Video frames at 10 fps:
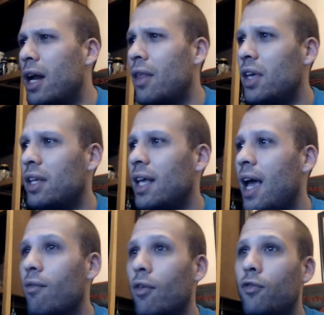I think they
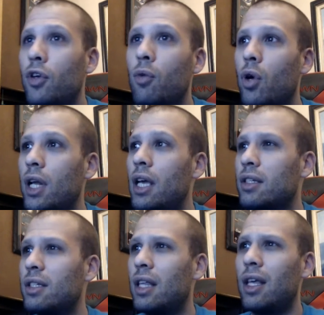have a few more days
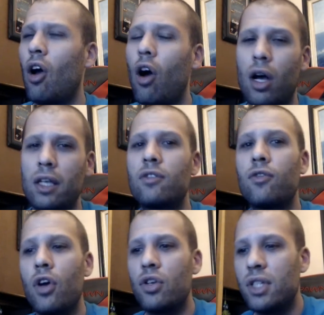because I think August
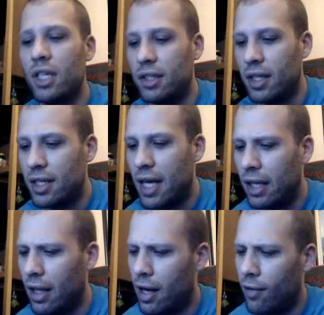1st is the
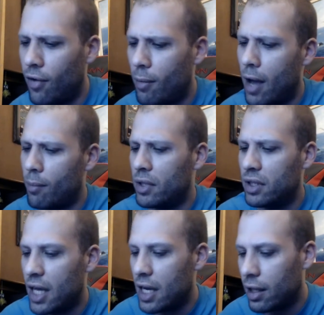deadline, if I'm not
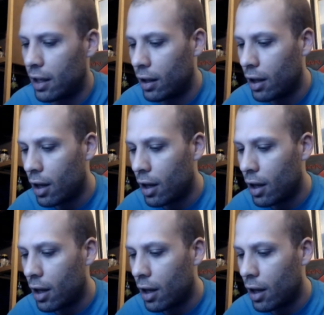mistaken.